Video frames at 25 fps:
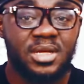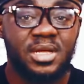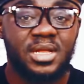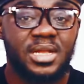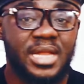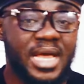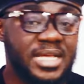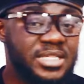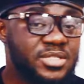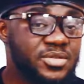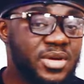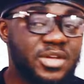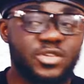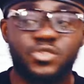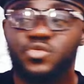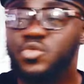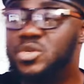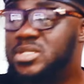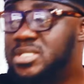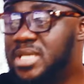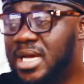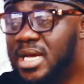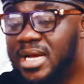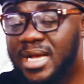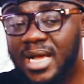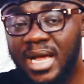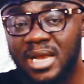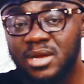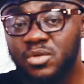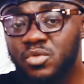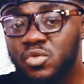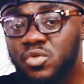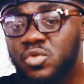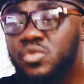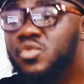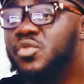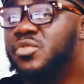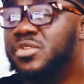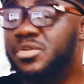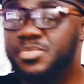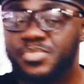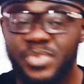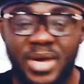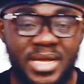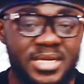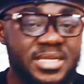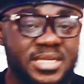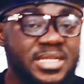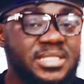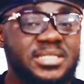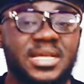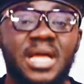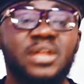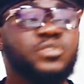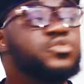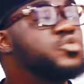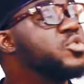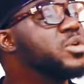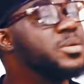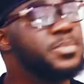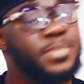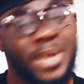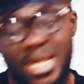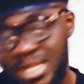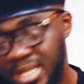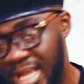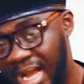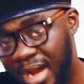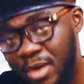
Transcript: Nigerians will take Ghallywood, rebrand it, and do it better.